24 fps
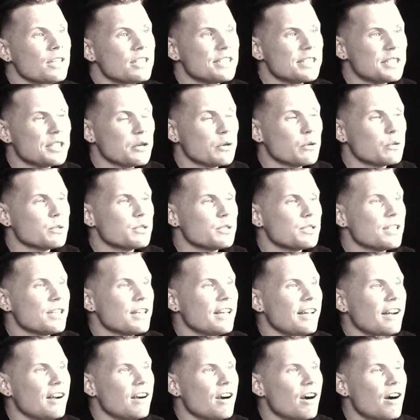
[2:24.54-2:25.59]
stones
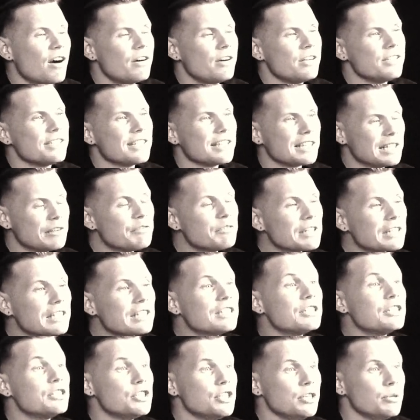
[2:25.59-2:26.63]
are
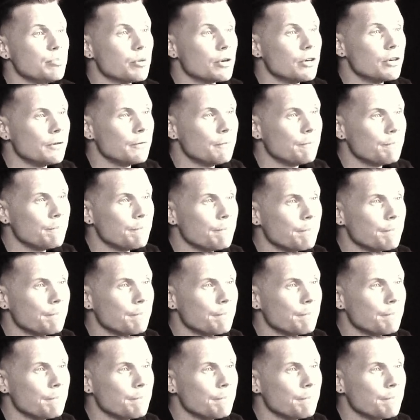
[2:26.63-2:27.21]
significantly cheaper.